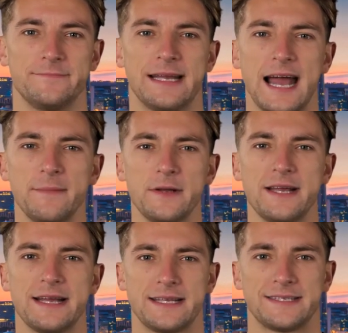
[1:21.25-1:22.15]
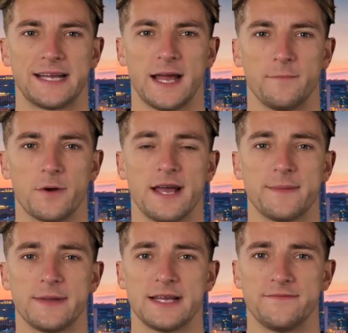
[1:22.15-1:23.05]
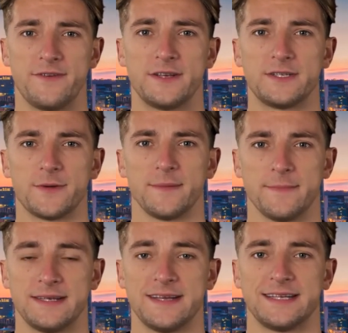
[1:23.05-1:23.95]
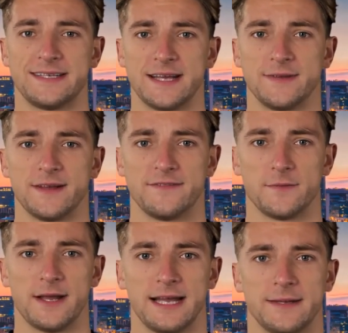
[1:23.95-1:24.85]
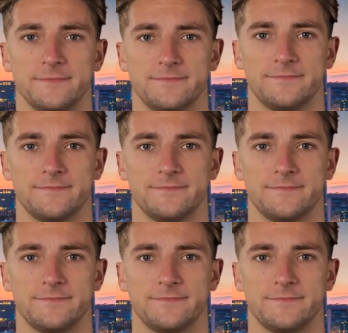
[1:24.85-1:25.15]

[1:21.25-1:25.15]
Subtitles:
The applicant is not prohibited from doing business in Lithuania.